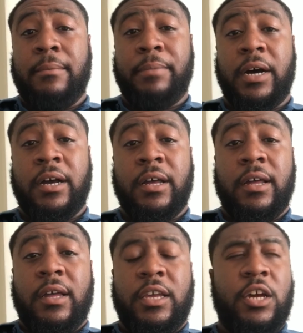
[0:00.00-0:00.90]

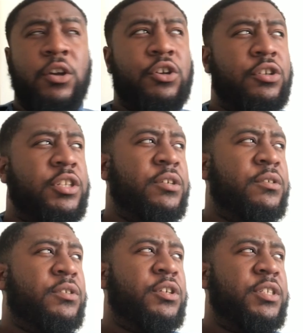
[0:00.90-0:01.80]
But, you know, good
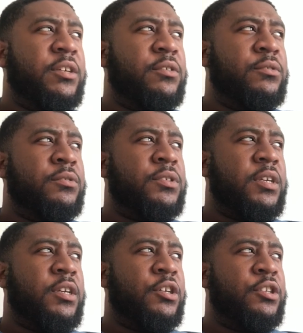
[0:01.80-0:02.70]

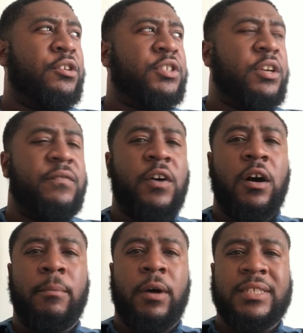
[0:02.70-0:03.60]
deals, good news so
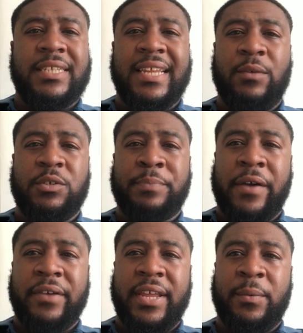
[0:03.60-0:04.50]
far. Martinelli was
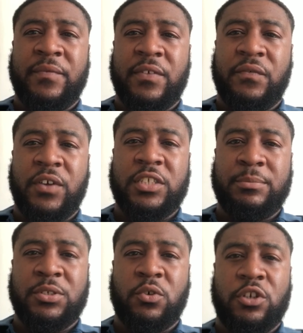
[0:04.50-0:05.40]
apparently with the first
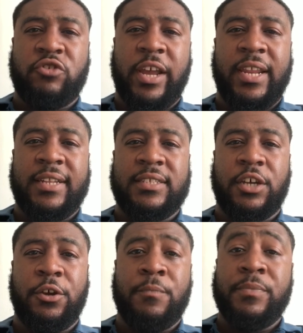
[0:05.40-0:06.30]
team squad training,
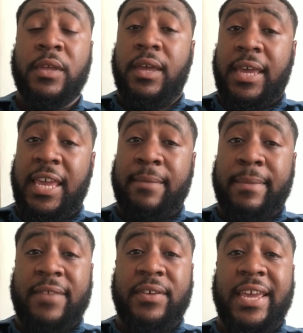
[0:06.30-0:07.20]
so he
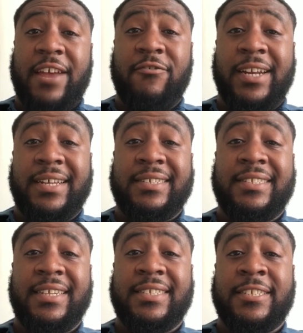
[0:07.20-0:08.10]
may even get a run out
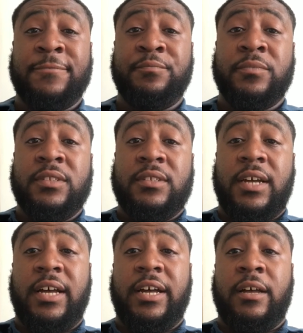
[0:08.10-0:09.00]
this season.
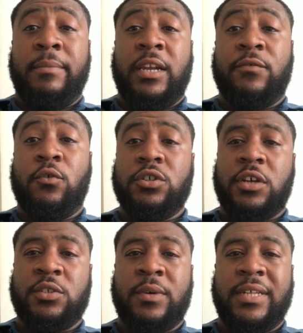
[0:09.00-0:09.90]
And, of course,
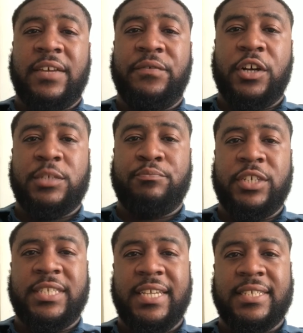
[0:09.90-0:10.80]
Arsenal had their first
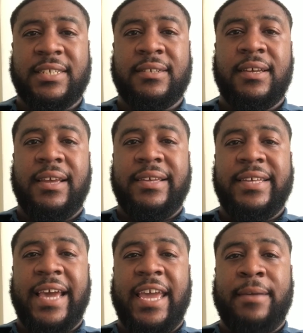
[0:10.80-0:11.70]
pre-season
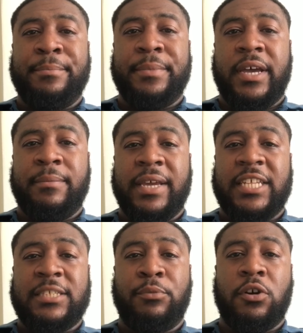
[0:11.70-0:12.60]
game
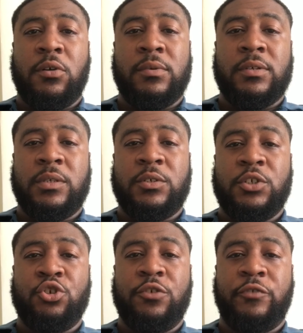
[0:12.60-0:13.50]
against Boreham Wood, which
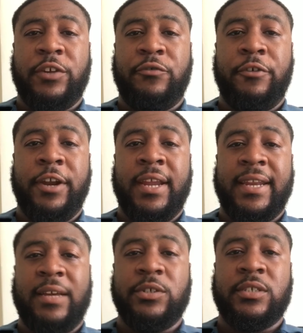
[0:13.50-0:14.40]
we drew 3-3,
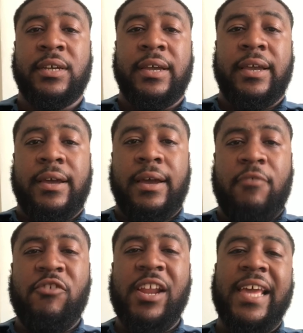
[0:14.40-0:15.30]
and it was
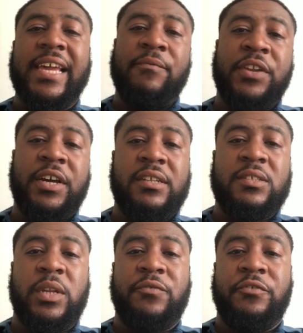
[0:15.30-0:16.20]
really a game for the
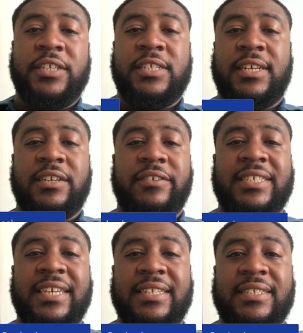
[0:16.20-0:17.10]
under-23s and the
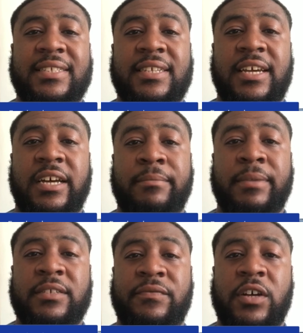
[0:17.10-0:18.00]
under-18s,
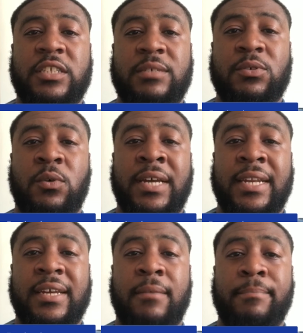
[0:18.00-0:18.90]
as the first team squad
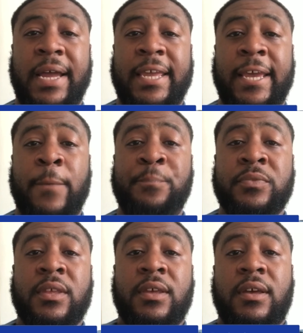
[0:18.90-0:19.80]
hadn't come back yet.